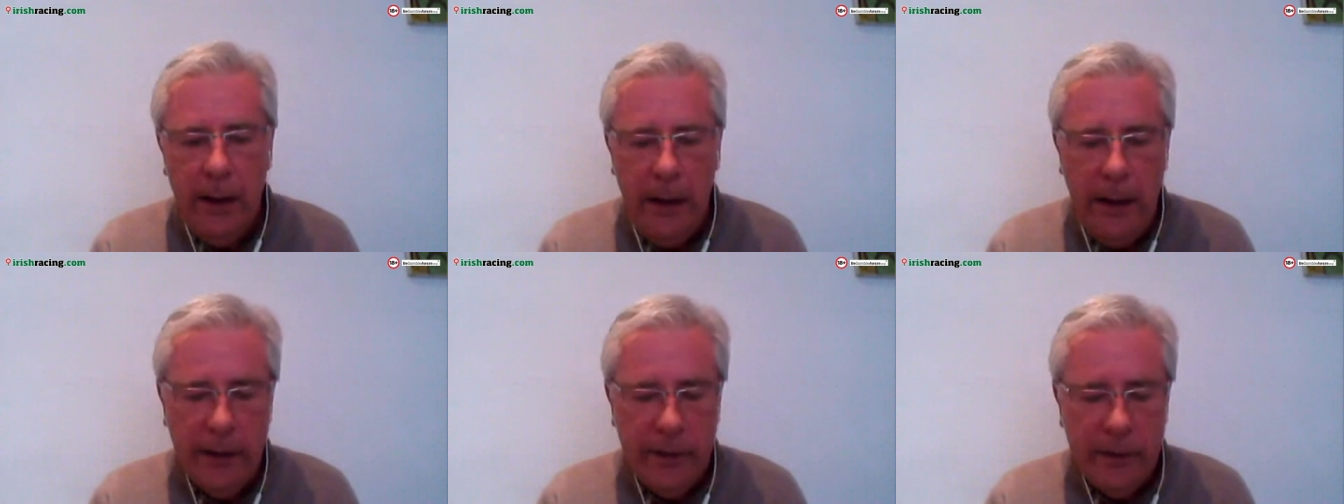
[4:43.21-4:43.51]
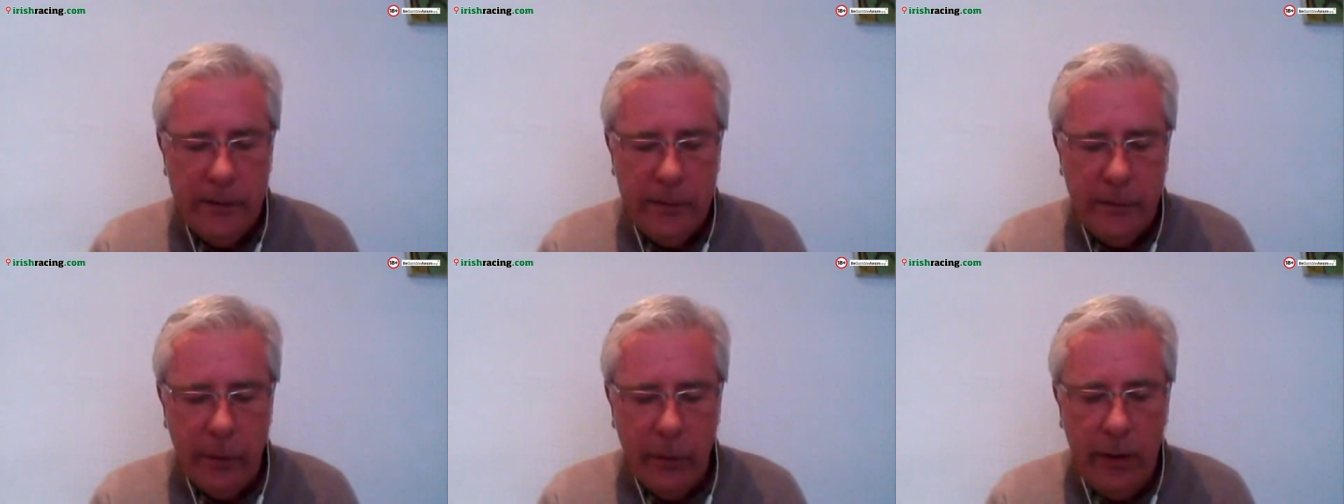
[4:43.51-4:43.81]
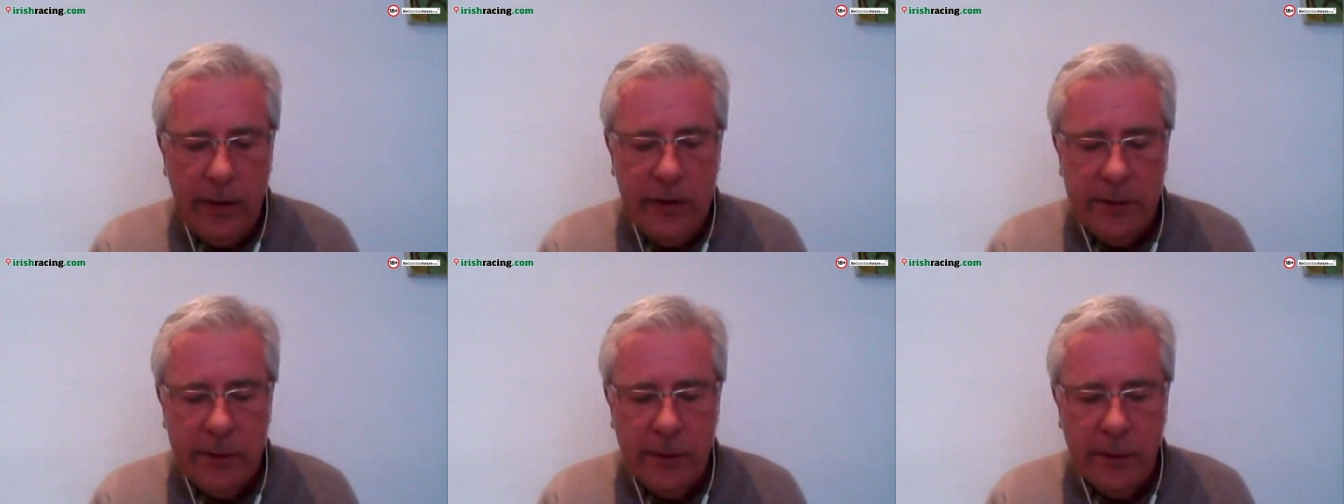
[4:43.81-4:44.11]
This is for a
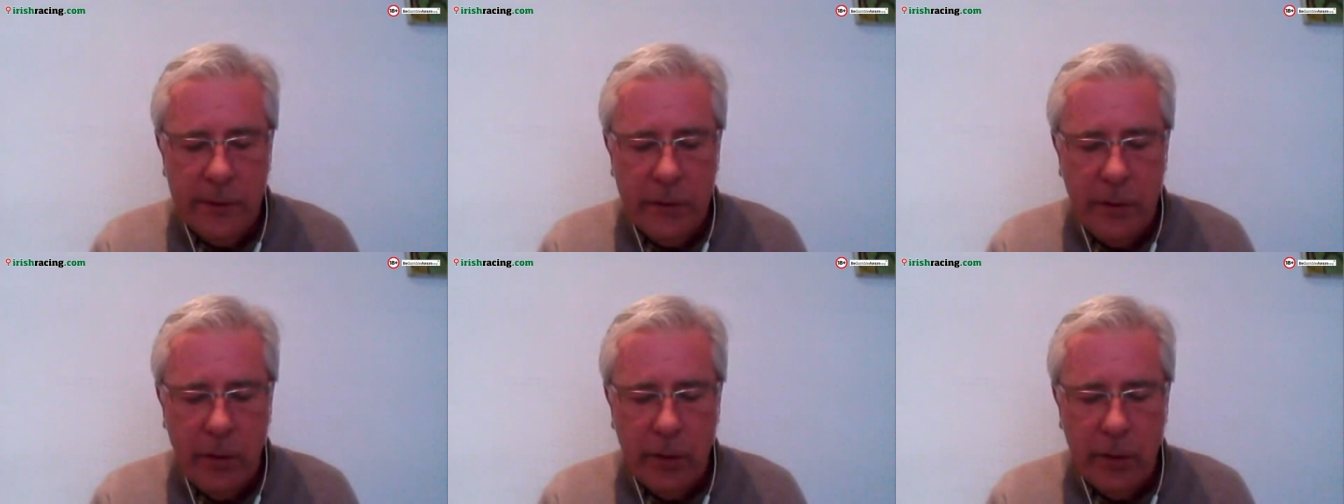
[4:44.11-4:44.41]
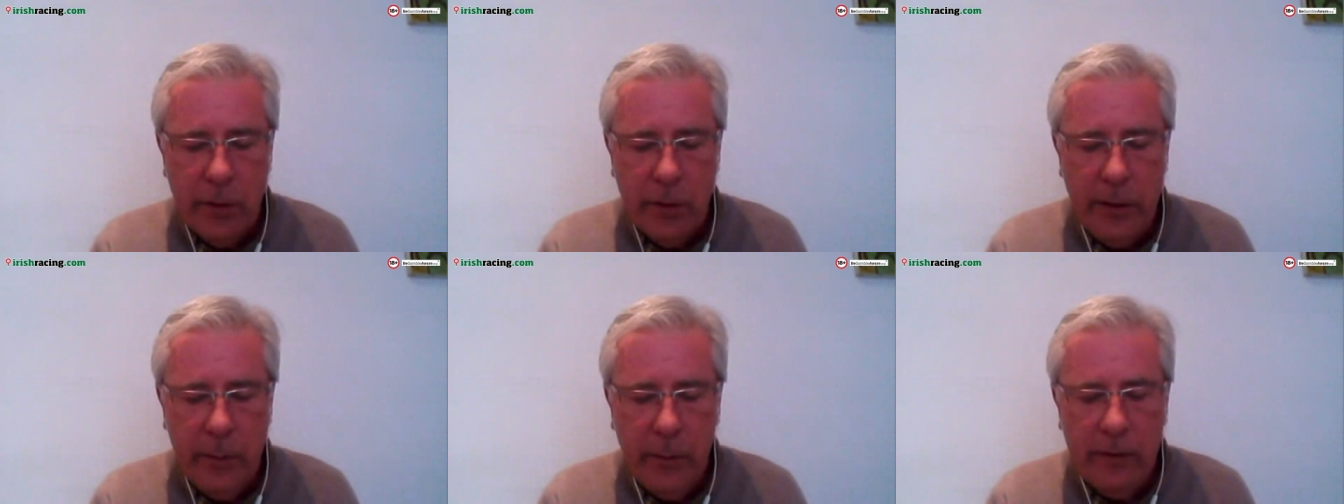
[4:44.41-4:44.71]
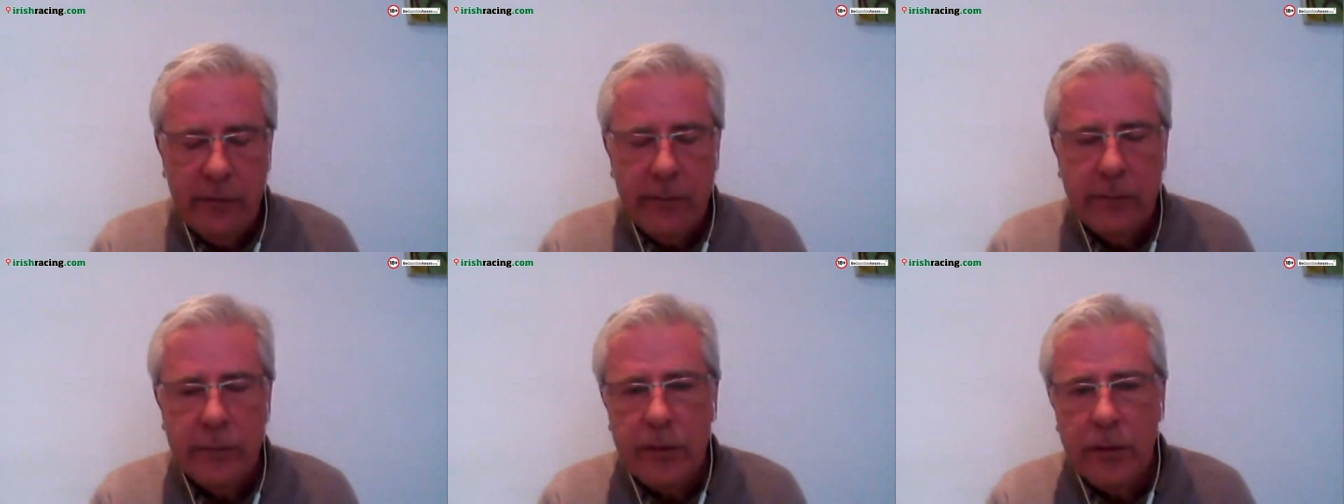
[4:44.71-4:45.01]
race in Dundalk. He
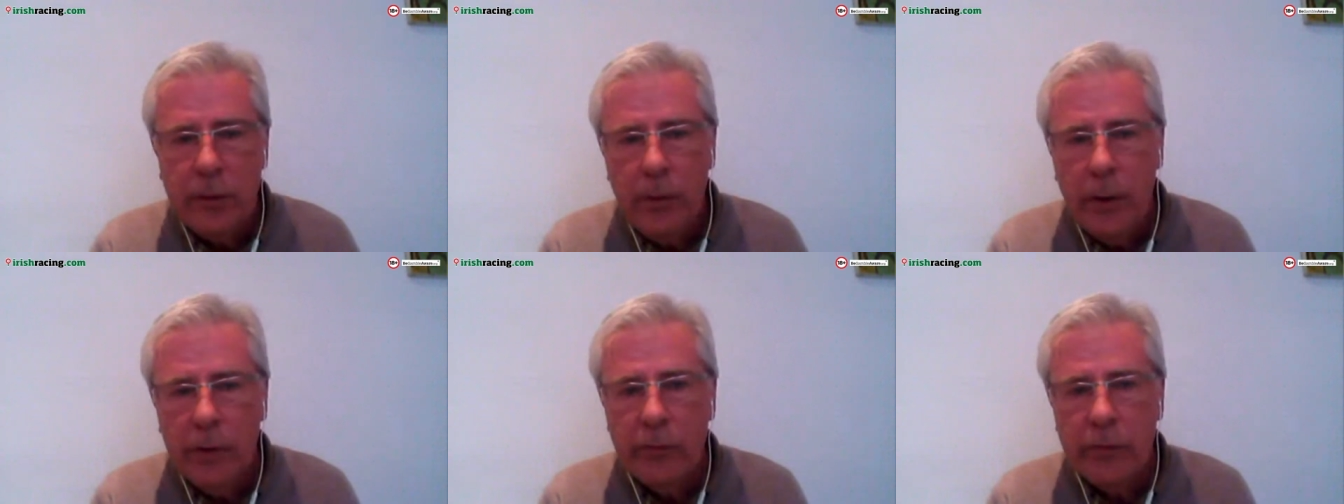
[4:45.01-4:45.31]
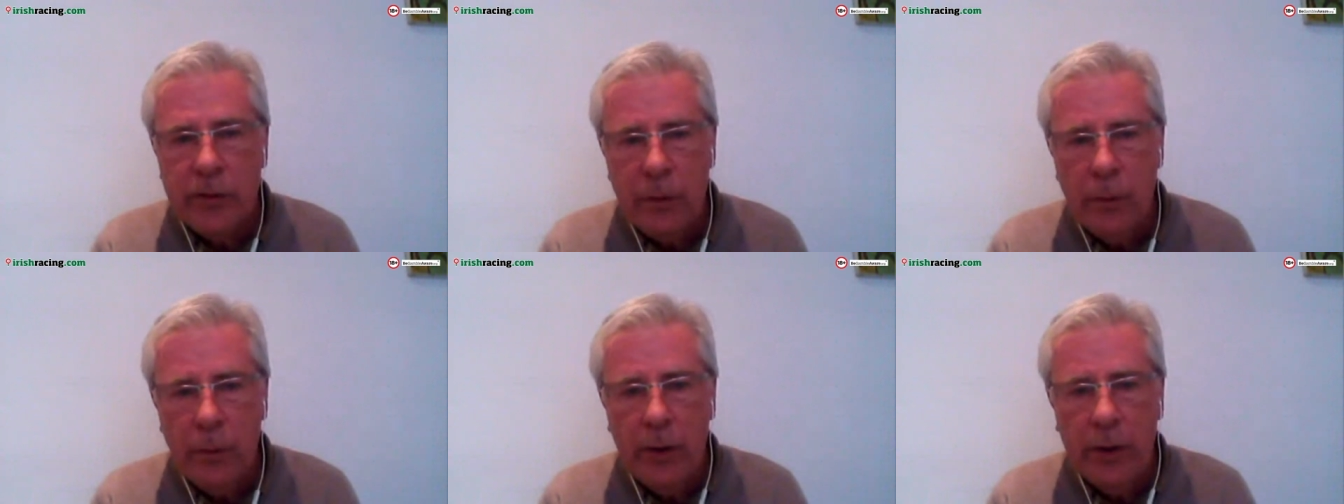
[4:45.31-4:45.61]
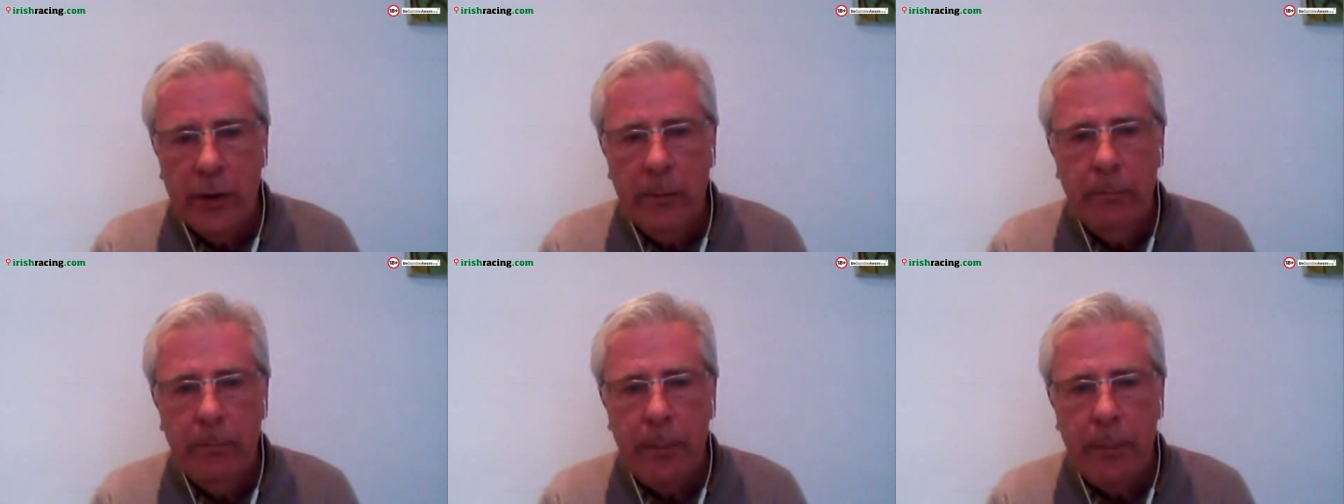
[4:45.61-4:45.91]
went from
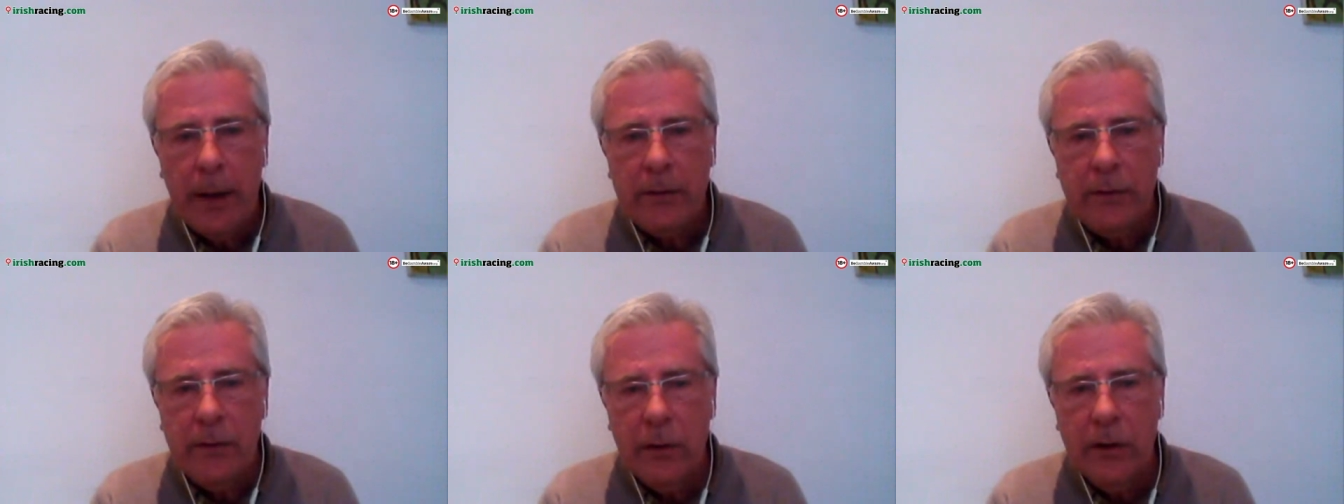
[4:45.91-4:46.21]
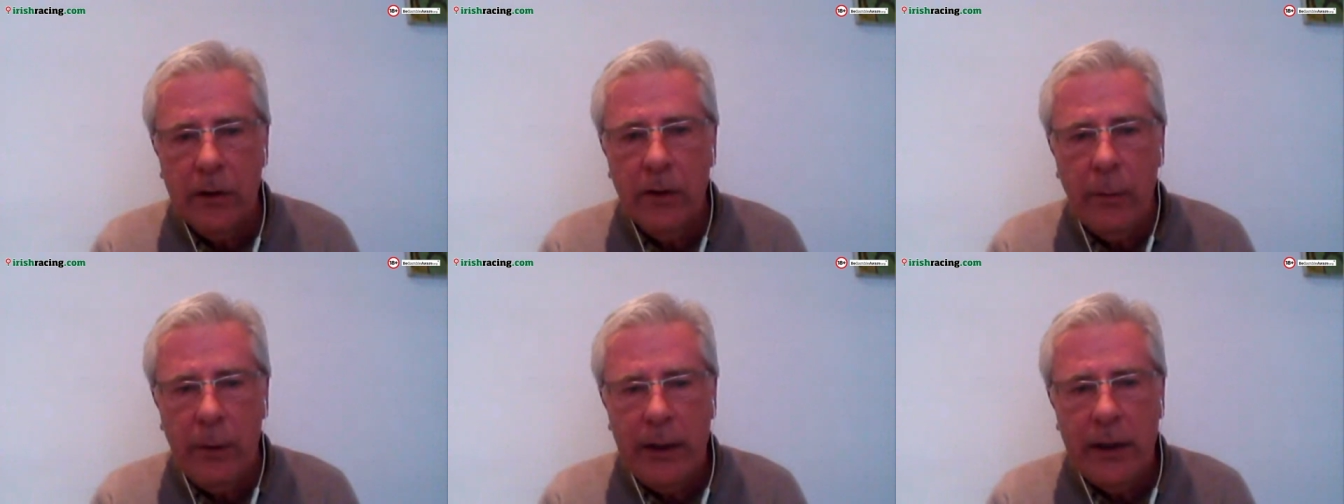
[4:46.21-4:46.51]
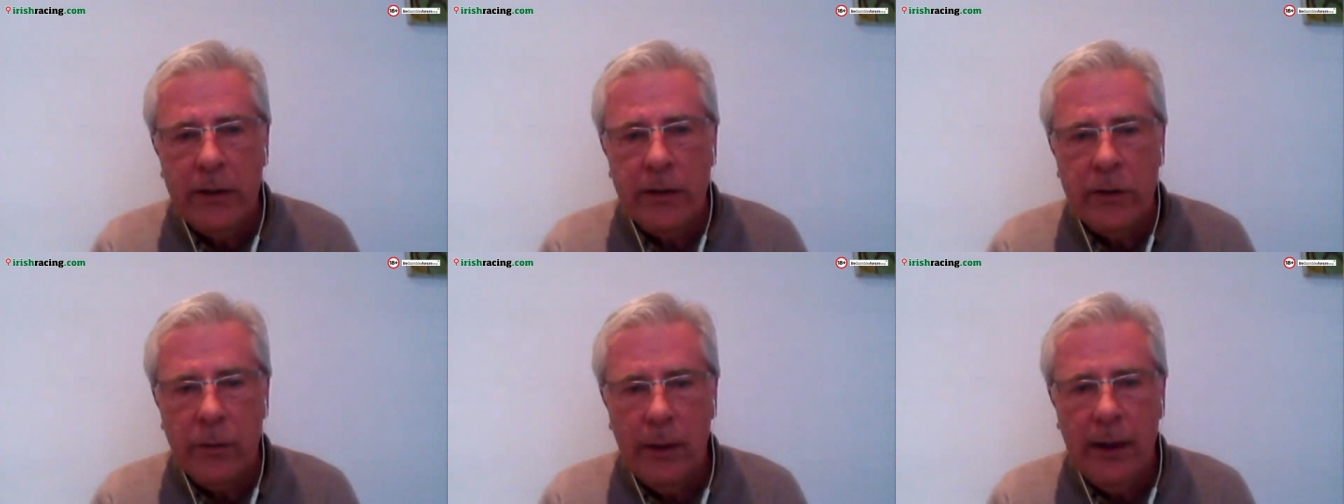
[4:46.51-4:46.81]
200-1 back all the way
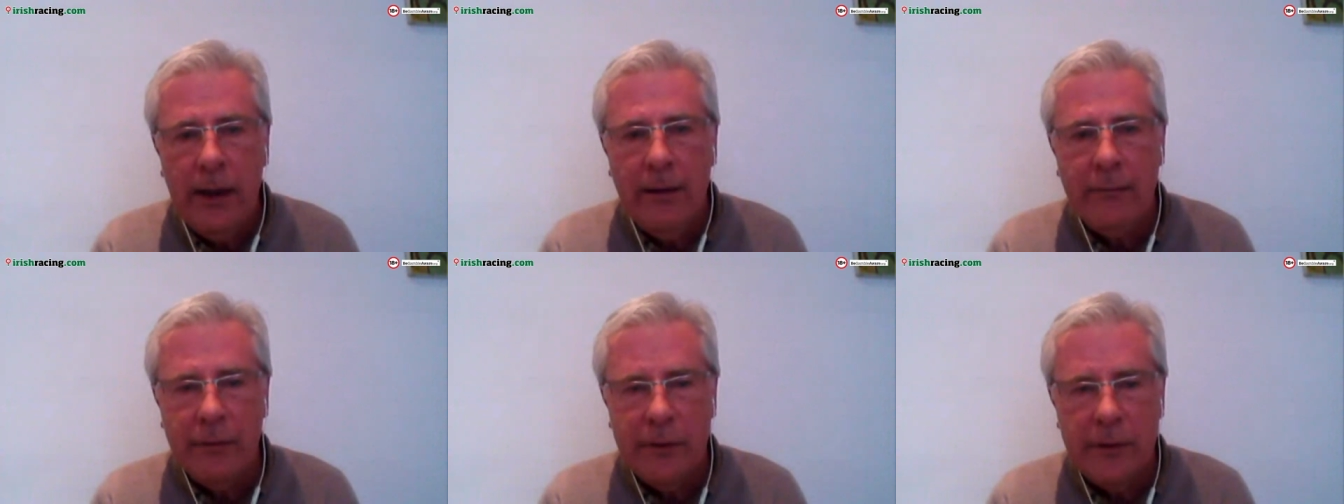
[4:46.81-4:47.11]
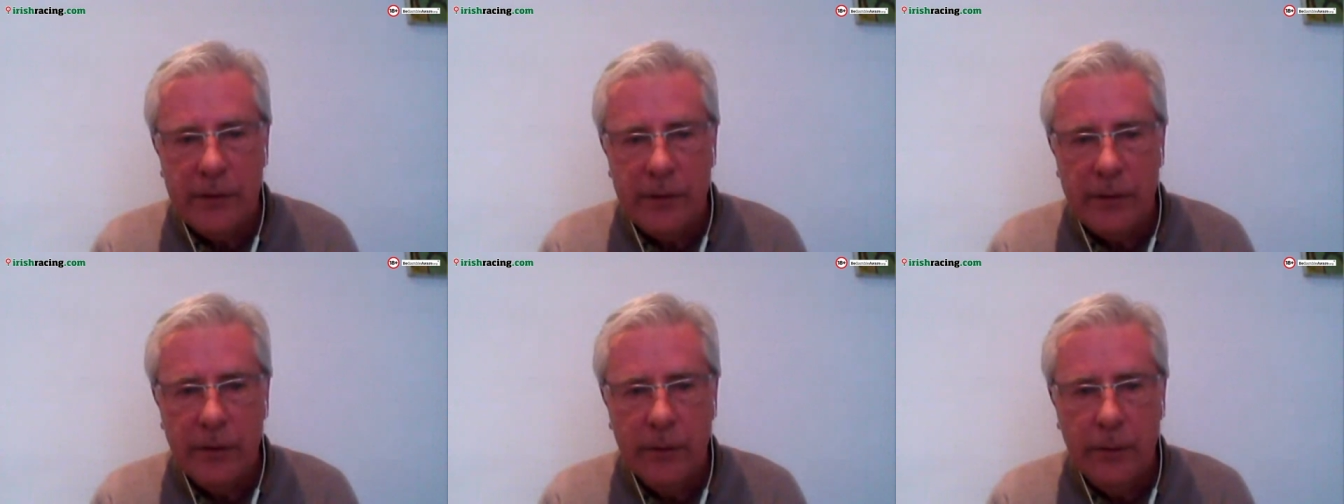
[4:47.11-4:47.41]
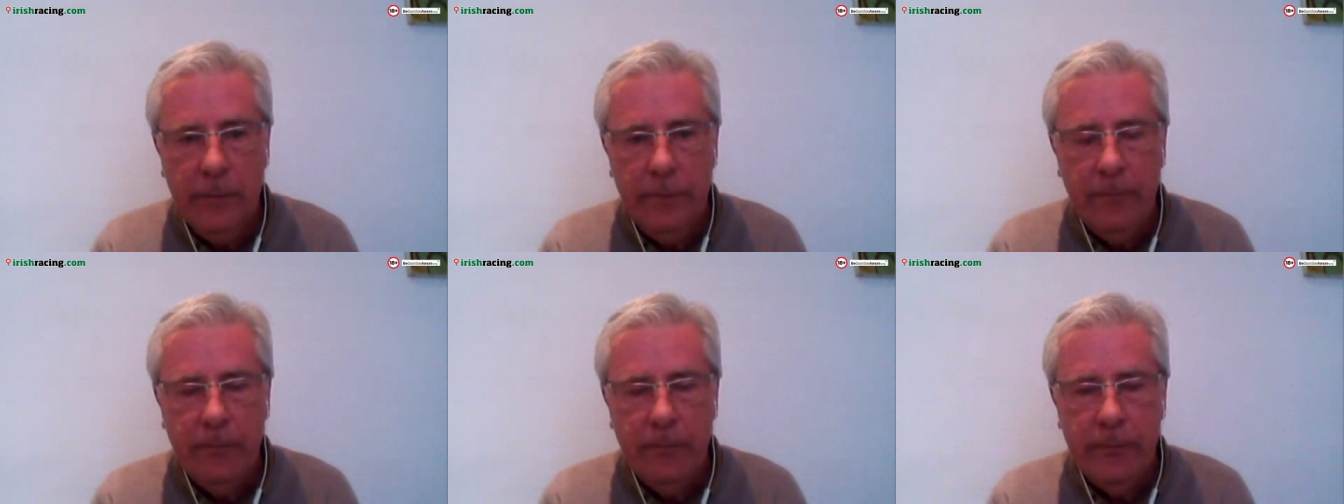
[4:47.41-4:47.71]
into 11-2,
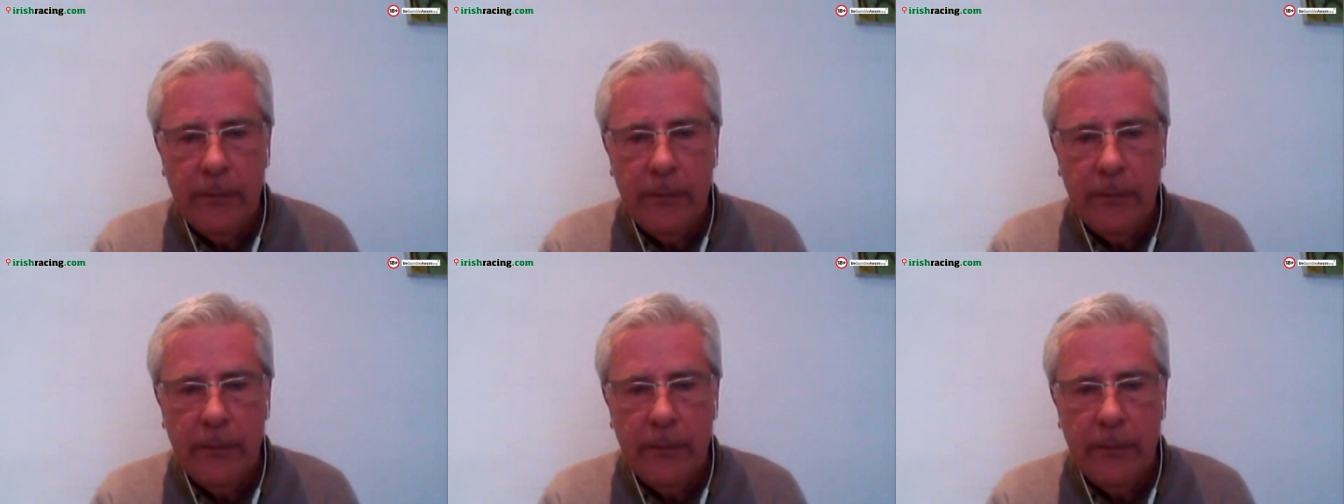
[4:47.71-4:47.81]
